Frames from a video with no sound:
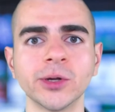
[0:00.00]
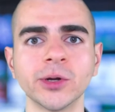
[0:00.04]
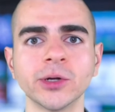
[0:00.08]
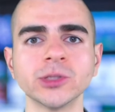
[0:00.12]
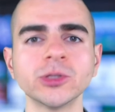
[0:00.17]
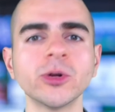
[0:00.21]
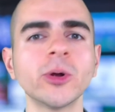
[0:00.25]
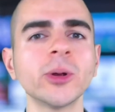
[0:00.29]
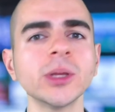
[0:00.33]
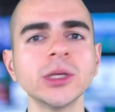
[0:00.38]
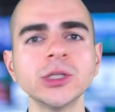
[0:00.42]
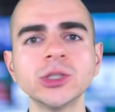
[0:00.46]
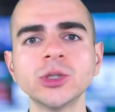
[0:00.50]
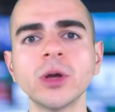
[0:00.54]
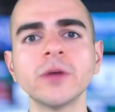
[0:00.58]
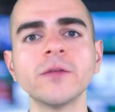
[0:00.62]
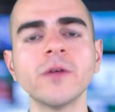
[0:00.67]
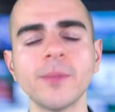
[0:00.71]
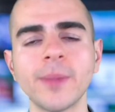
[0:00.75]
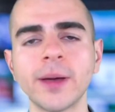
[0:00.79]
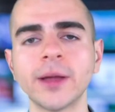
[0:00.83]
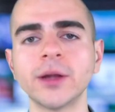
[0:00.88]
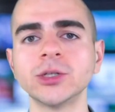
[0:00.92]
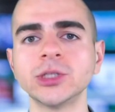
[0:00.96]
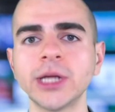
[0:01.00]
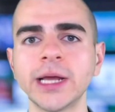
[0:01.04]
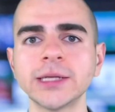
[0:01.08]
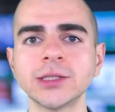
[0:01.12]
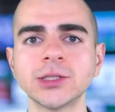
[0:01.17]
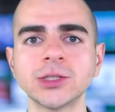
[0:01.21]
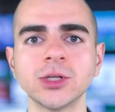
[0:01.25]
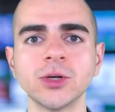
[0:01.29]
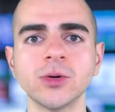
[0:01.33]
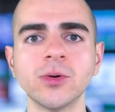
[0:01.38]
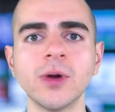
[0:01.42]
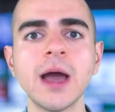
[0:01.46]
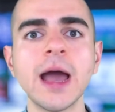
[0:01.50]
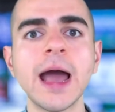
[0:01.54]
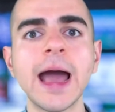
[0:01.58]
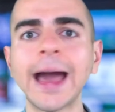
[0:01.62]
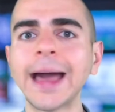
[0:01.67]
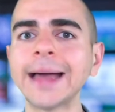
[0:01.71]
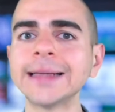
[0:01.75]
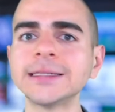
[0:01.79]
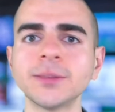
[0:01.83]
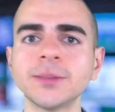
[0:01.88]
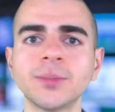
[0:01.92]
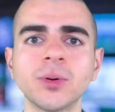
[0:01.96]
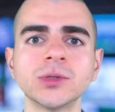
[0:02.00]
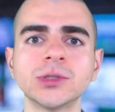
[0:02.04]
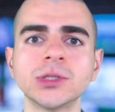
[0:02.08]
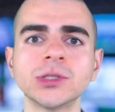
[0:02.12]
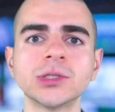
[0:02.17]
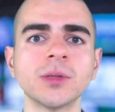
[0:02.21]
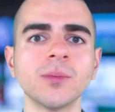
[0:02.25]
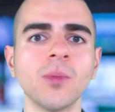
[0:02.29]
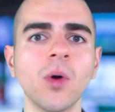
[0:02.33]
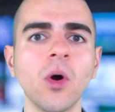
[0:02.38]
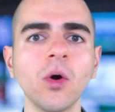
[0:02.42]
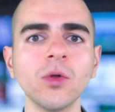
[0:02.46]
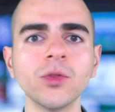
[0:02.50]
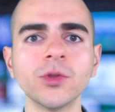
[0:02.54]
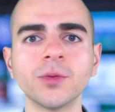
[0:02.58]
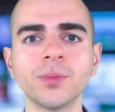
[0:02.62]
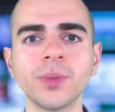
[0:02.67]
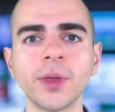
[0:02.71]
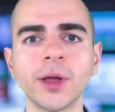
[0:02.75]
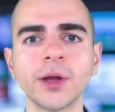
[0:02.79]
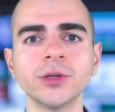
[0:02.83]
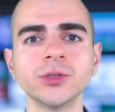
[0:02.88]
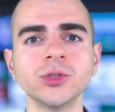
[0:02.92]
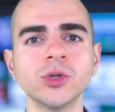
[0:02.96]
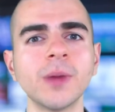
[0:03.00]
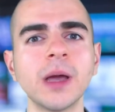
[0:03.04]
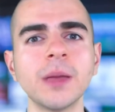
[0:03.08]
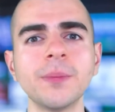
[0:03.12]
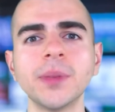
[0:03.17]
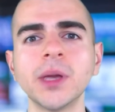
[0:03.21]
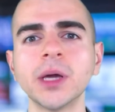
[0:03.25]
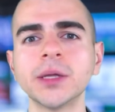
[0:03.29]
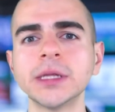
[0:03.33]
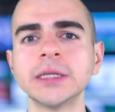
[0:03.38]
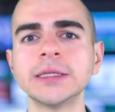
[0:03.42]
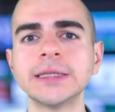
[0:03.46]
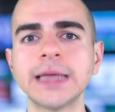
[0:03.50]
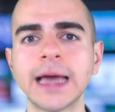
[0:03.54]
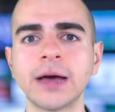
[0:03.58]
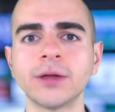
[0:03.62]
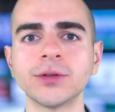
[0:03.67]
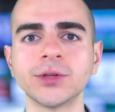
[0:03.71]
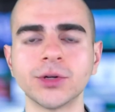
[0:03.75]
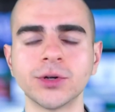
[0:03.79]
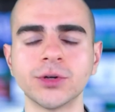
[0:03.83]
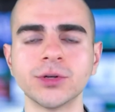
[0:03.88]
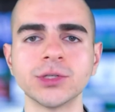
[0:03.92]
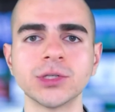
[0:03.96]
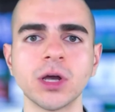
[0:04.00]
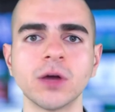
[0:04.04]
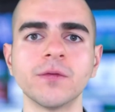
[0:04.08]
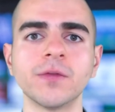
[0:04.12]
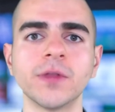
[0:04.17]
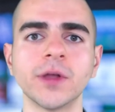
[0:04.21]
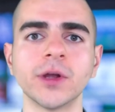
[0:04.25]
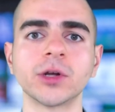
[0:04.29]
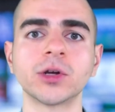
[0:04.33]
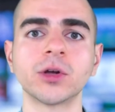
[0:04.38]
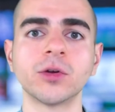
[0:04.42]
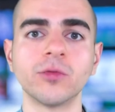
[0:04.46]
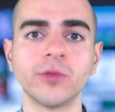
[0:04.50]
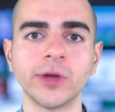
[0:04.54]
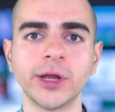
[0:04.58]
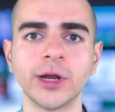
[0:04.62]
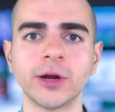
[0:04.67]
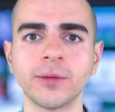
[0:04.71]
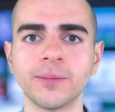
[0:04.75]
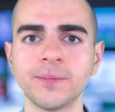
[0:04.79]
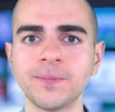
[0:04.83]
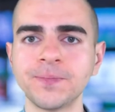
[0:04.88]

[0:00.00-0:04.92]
years, or at least you have a better chance to, as opposed to some older players who might be on the downturns of their career.